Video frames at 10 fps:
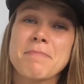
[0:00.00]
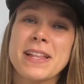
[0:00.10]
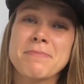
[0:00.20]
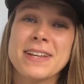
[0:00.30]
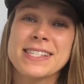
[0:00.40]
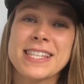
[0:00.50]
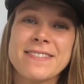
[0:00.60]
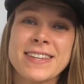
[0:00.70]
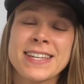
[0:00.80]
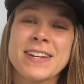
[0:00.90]
plant-based
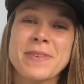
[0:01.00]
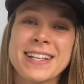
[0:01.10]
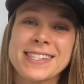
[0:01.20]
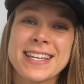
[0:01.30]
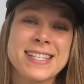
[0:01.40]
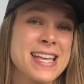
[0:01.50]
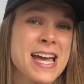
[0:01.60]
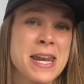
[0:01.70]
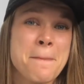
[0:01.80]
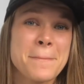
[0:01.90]
living, mindset
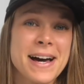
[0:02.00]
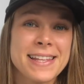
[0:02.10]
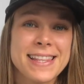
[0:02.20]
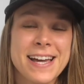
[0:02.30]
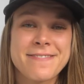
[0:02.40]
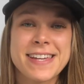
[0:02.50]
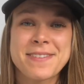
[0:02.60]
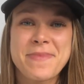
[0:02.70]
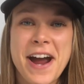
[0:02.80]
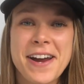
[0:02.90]
and Bali life
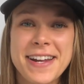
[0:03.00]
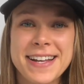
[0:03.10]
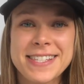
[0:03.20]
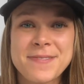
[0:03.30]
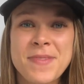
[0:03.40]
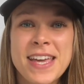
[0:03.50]
in paradise.